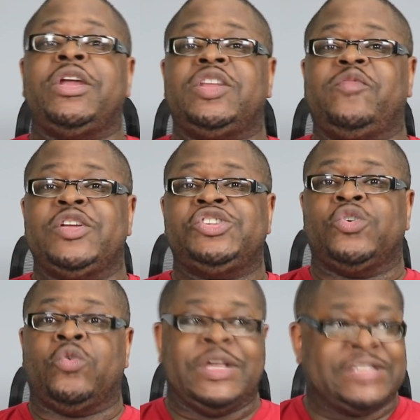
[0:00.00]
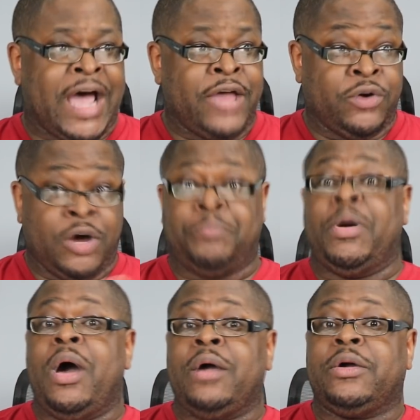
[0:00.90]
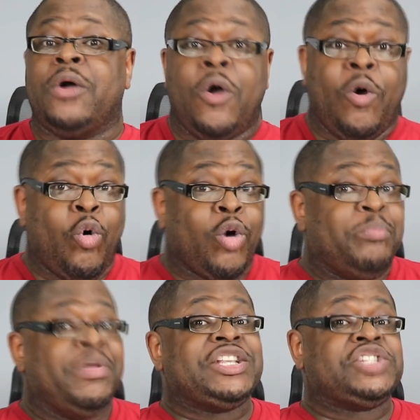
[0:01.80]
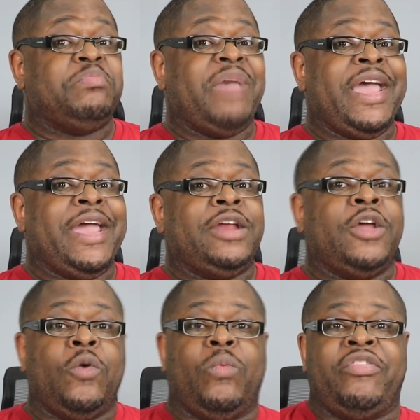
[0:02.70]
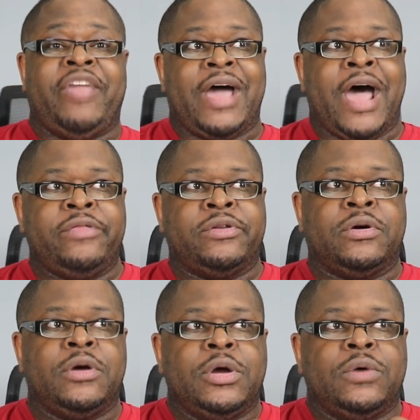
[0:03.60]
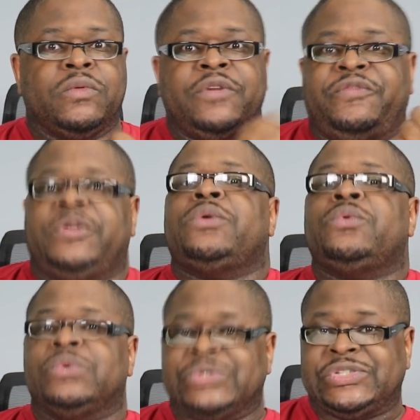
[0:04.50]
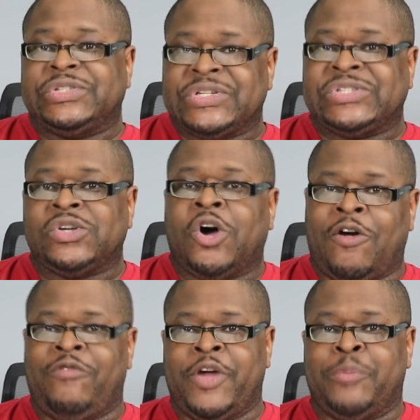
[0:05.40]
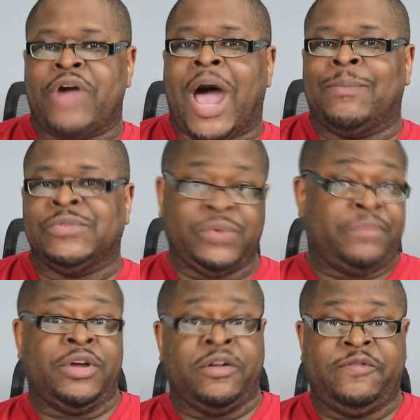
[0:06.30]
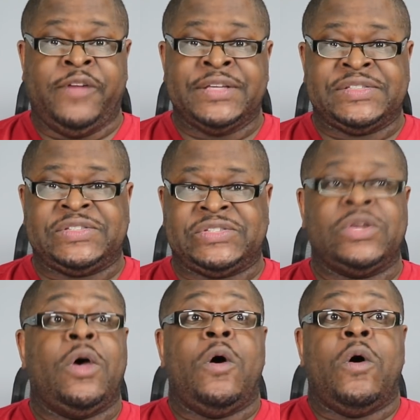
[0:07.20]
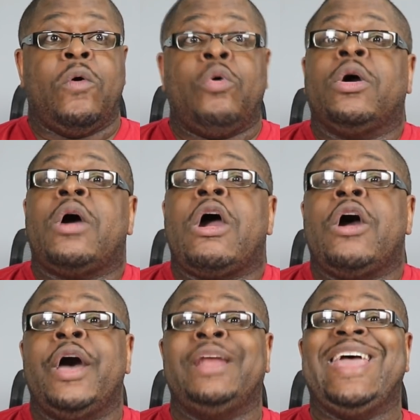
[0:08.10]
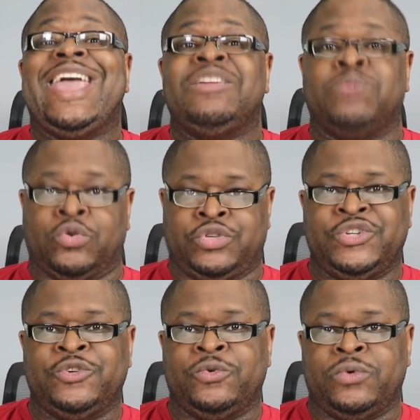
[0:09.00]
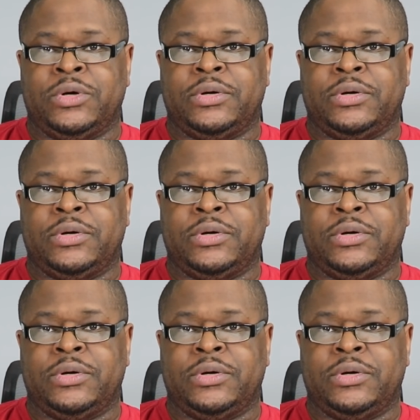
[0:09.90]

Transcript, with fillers: individual is either a punk or bitch made when they either refuse to solve their problems with their fists or are unable to.